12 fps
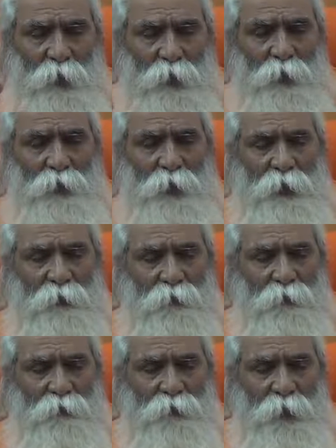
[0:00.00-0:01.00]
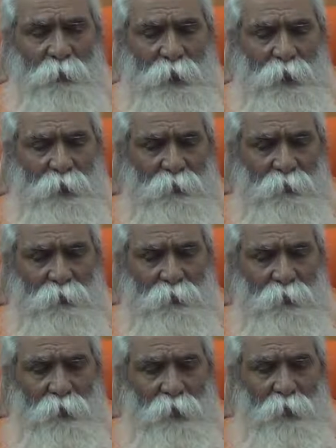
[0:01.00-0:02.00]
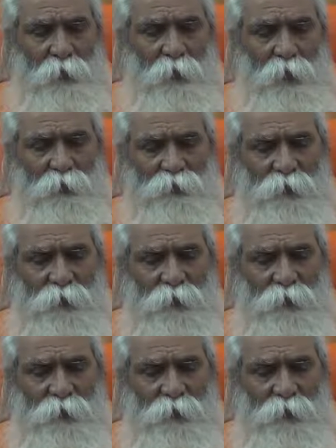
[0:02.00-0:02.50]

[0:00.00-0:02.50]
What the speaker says: all the family, your